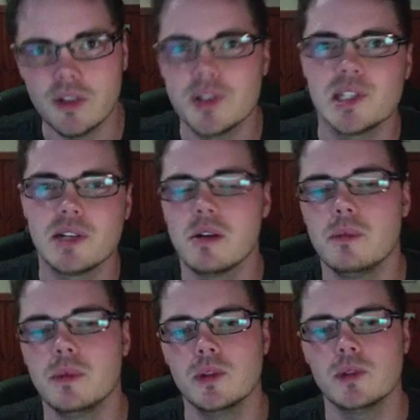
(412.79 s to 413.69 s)
Incinerate
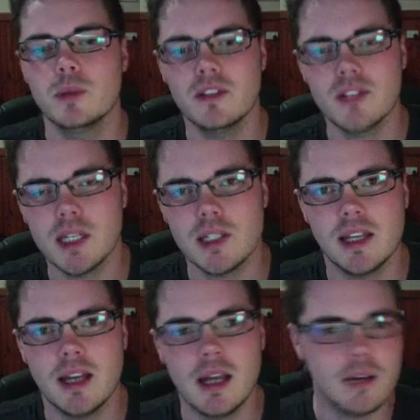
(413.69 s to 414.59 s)
builds will be able to test that
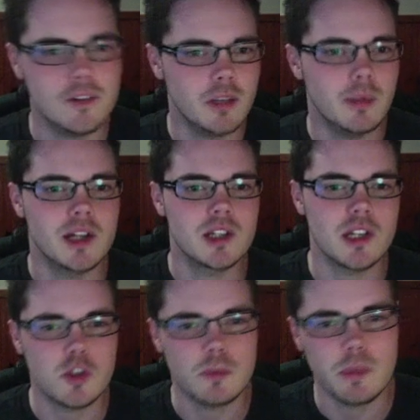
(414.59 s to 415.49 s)
out after the patch, and
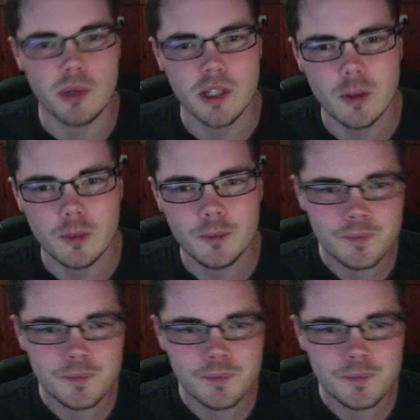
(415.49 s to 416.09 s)
that should be pretty good.